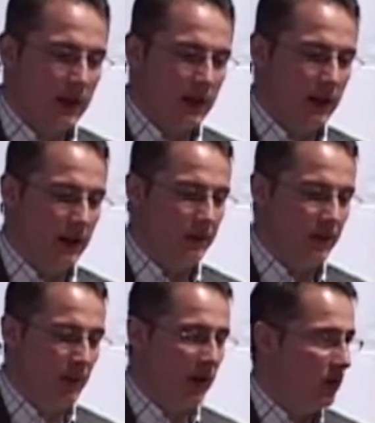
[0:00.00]

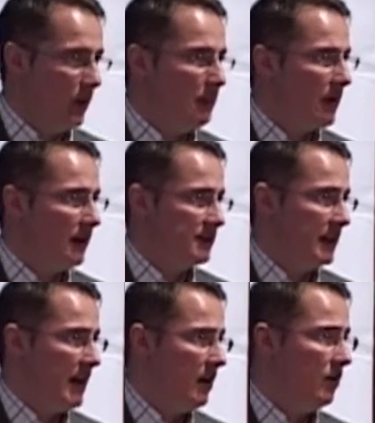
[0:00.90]
The modern web browser
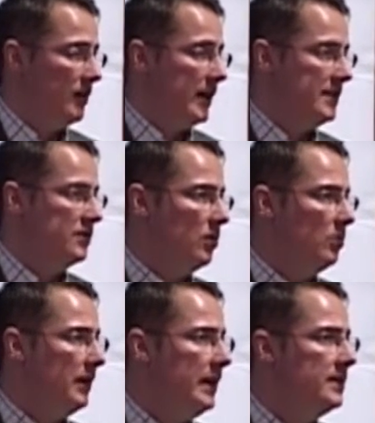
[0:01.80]
now has all
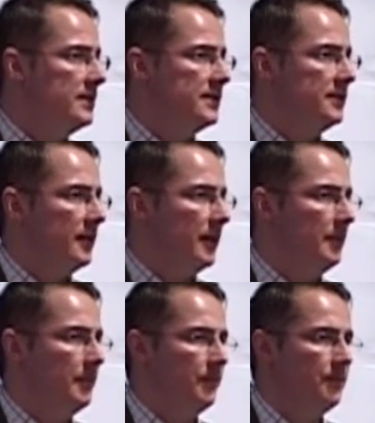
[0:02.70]
means,
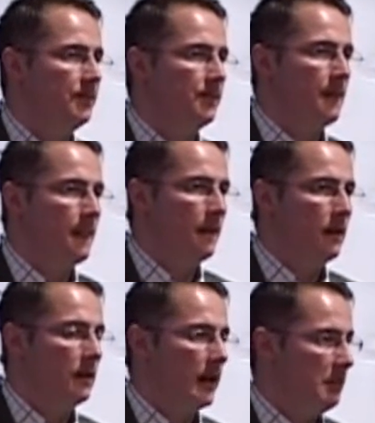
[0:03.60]

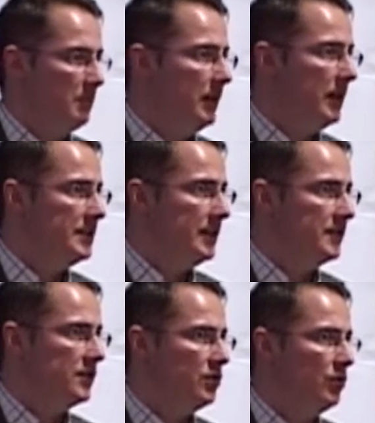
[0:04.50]

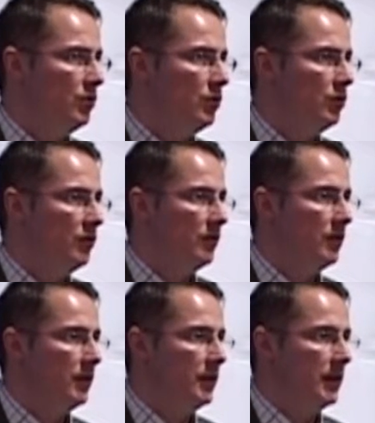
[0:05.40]
capabilities to
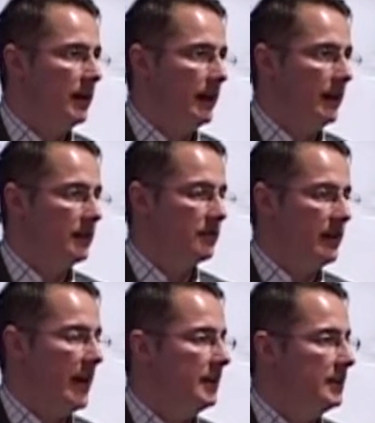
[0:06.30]

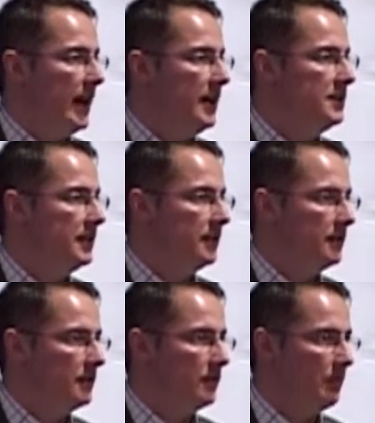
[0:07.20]
create engaging,
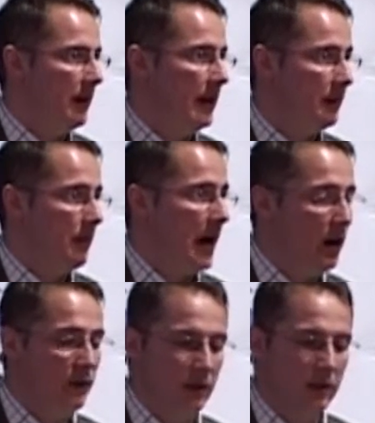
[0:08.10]
compelling, and
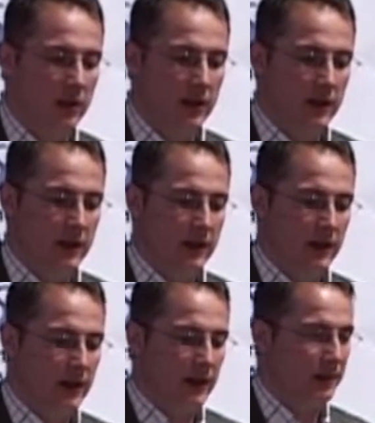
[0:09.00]
powerful
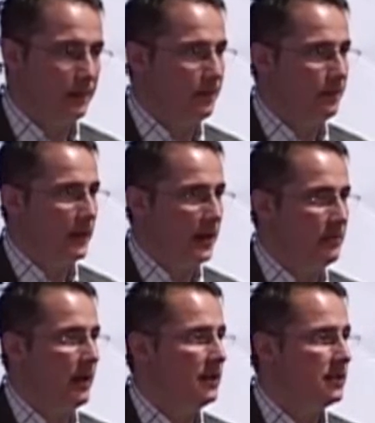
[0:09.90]

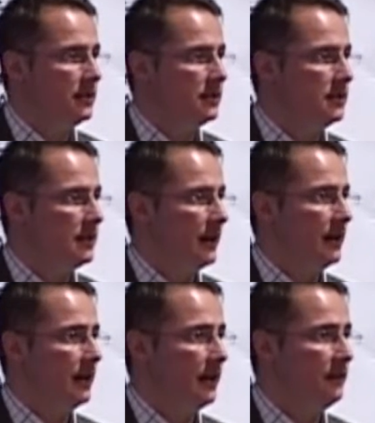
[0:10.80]
animations
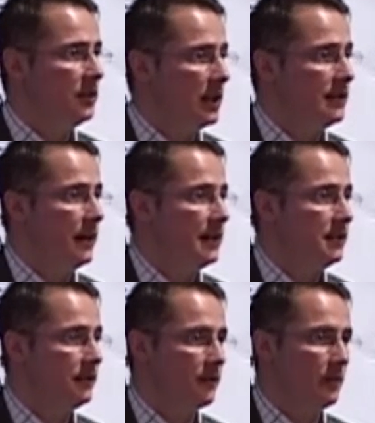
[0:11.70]
and
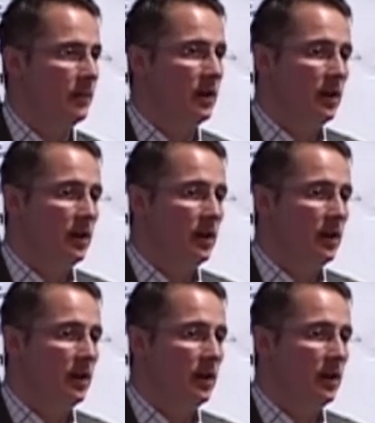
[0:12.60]
visualizations from